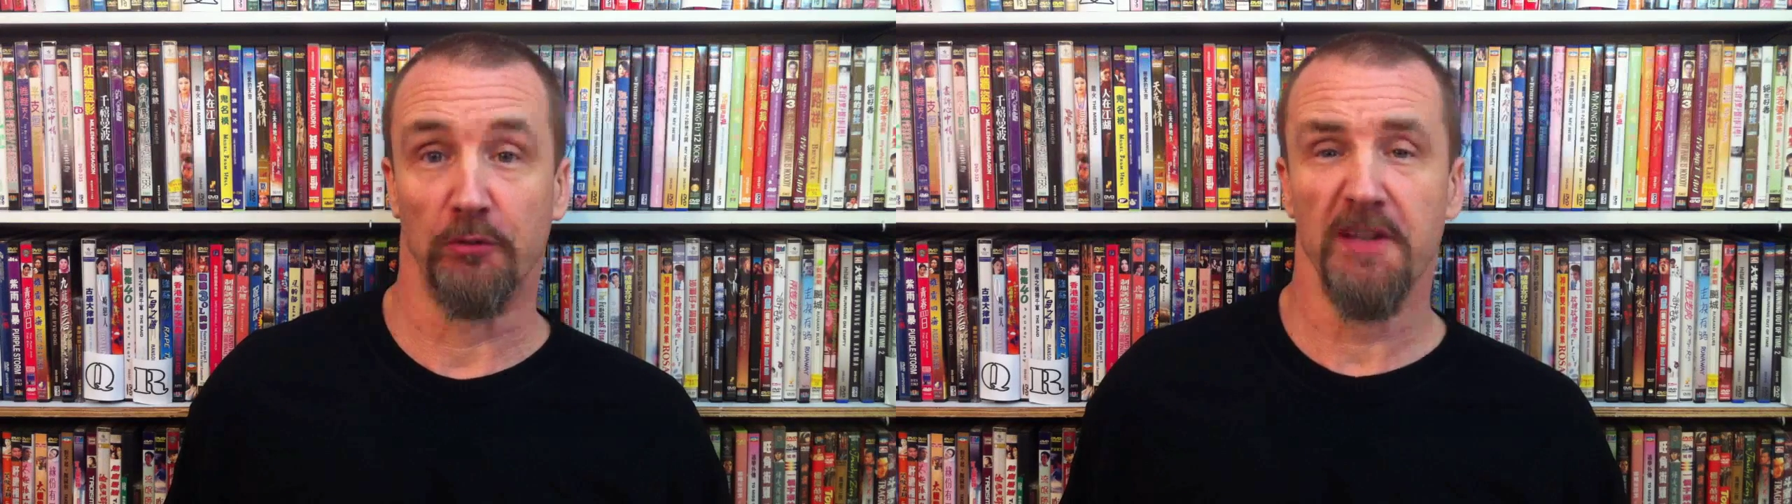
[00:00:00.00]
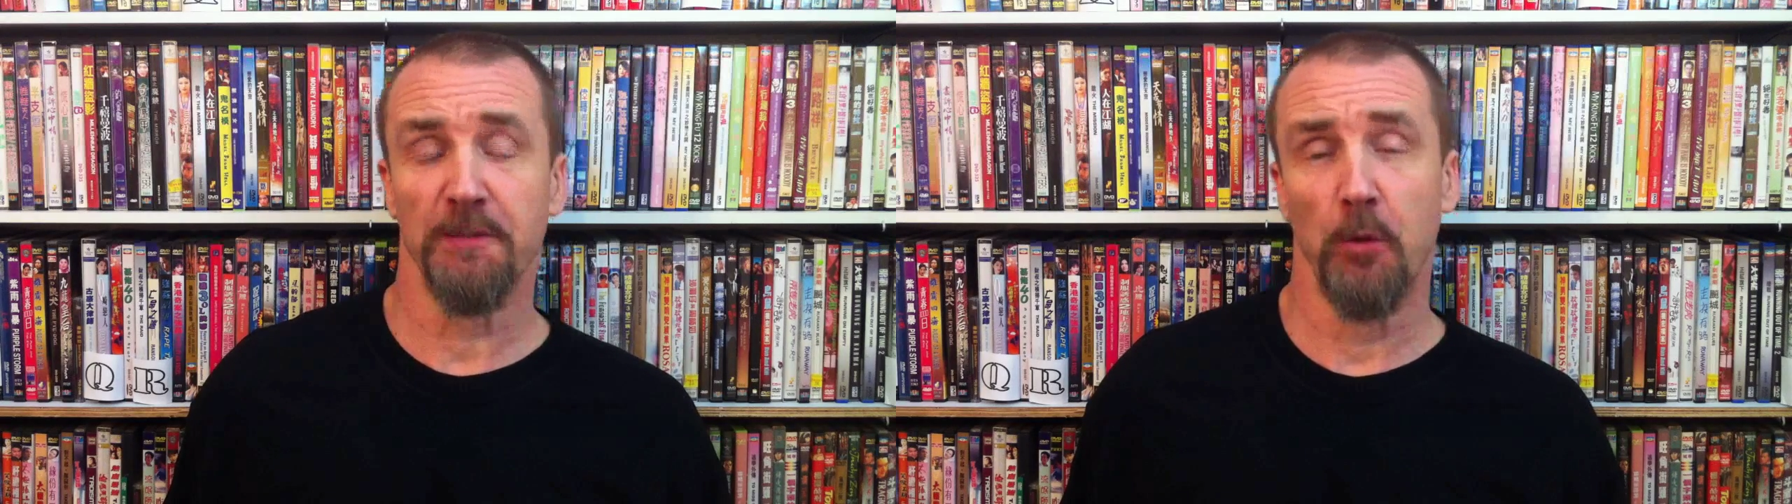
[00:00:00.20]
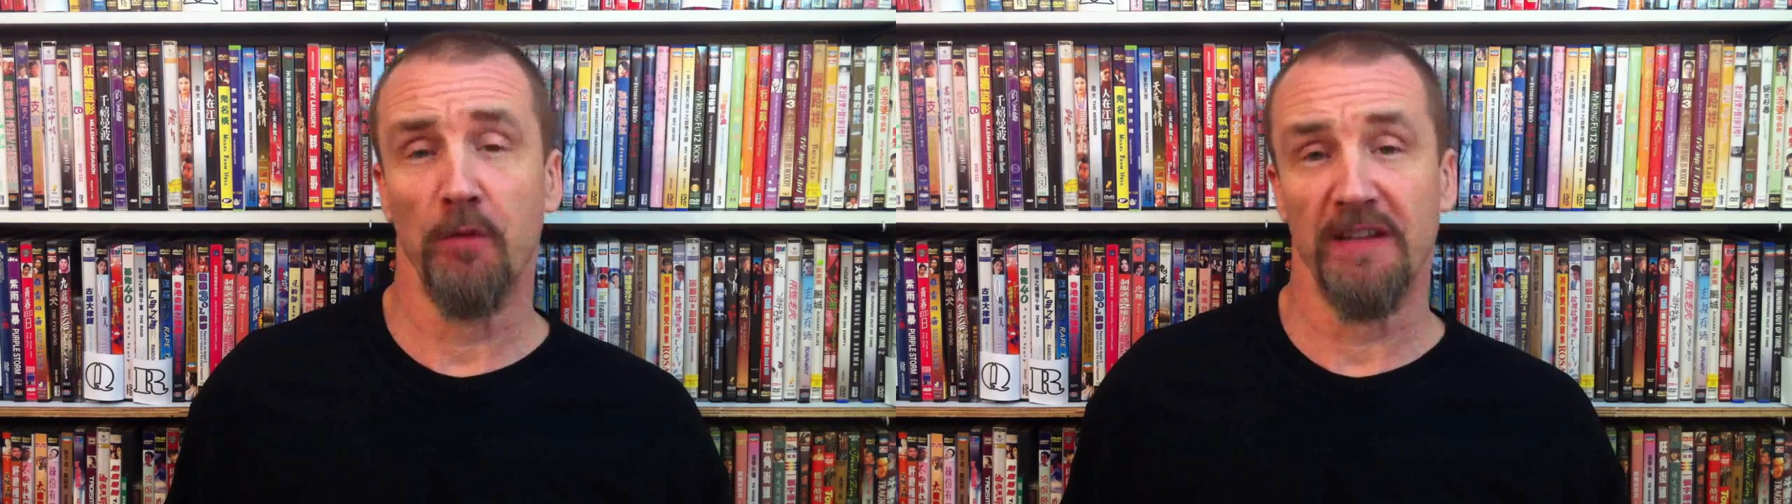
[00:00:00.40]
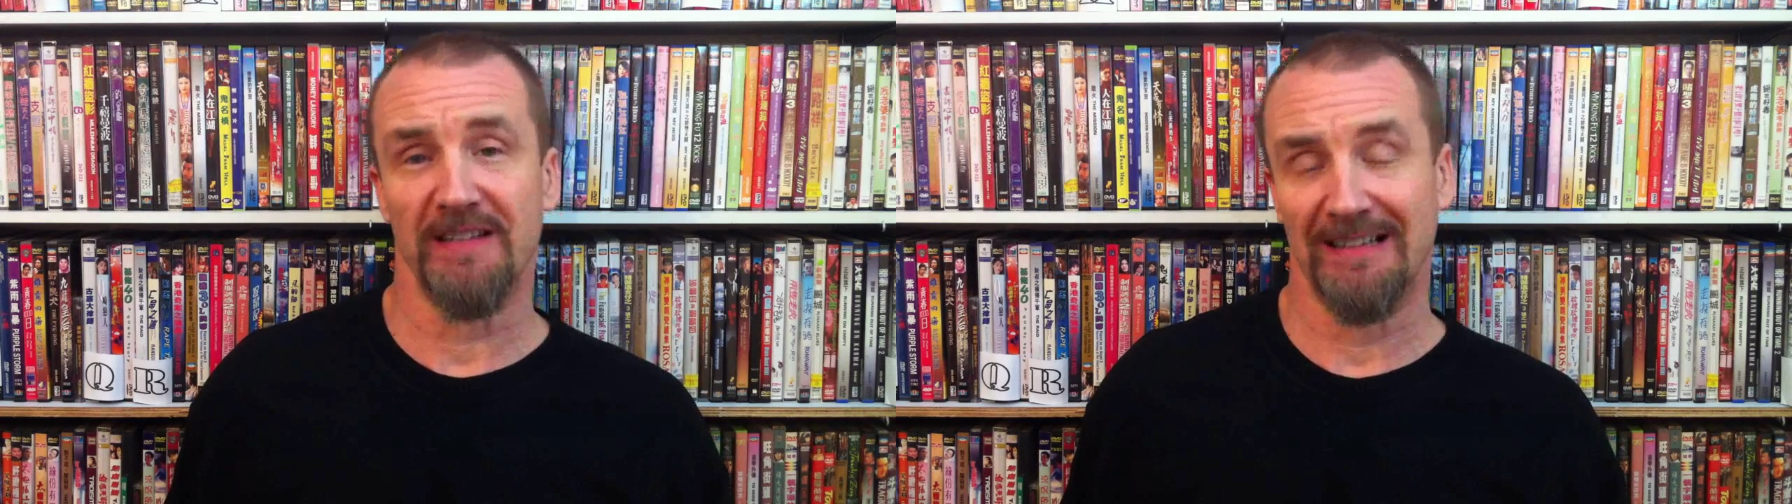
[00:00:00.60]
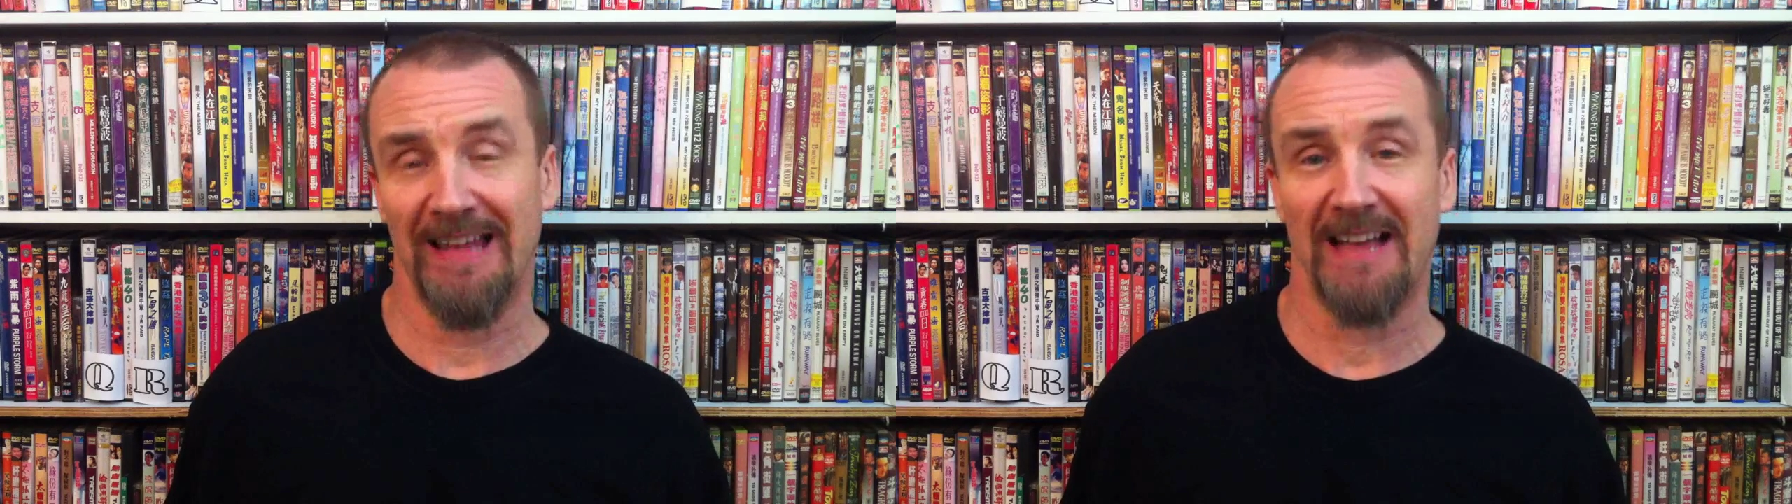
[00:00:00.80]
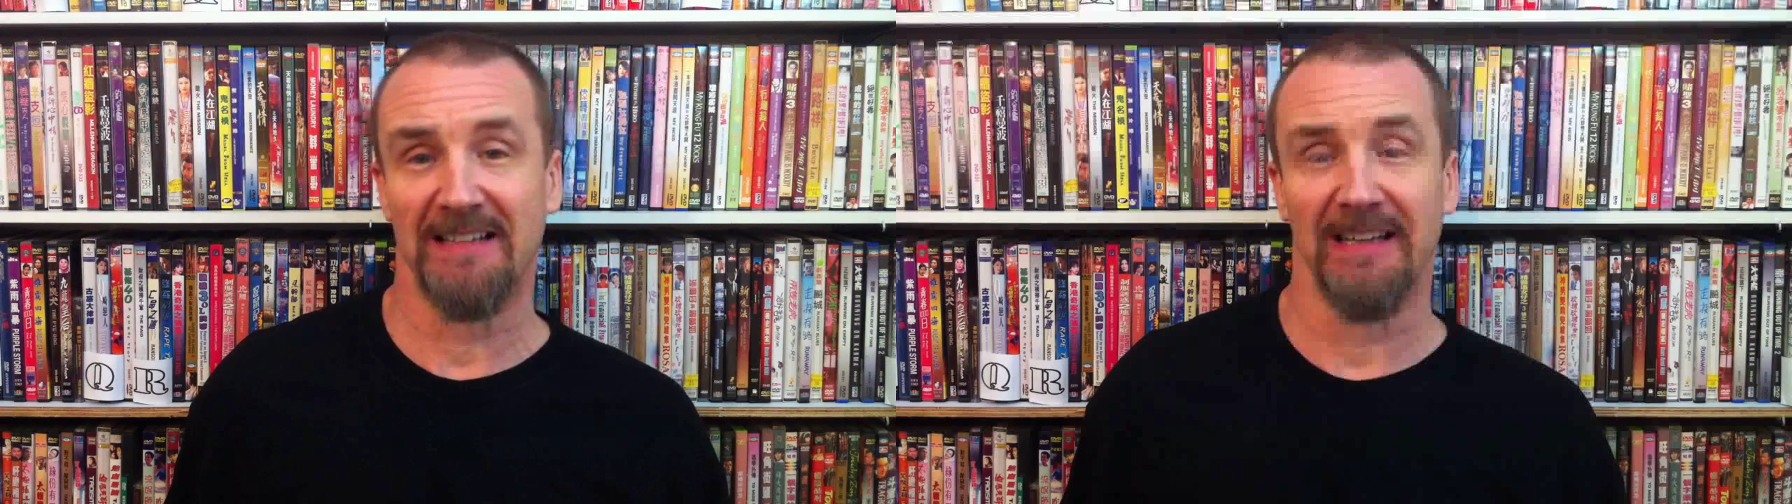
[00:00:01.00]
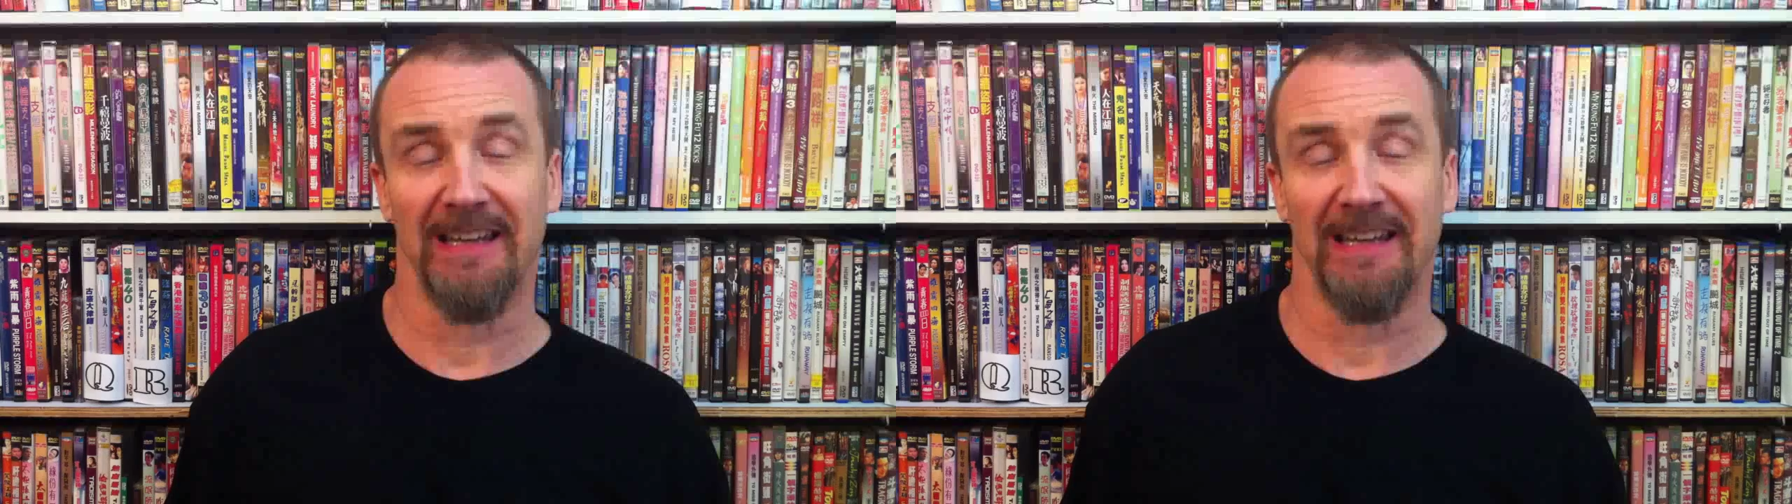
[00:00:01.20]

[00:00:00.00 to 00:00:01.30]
This movie is classic